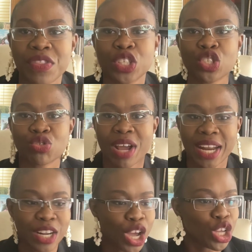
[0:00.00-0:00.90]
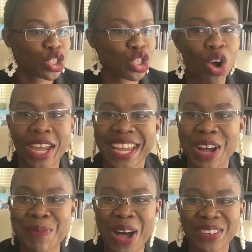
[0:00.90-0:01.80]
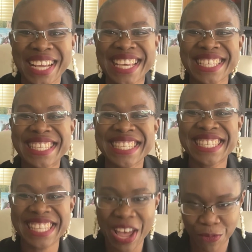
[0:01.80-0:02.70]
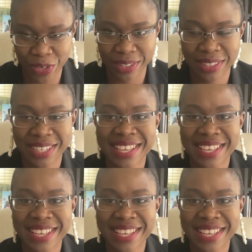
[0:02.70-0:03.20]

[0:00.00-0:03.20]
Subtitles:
this trend talking about 7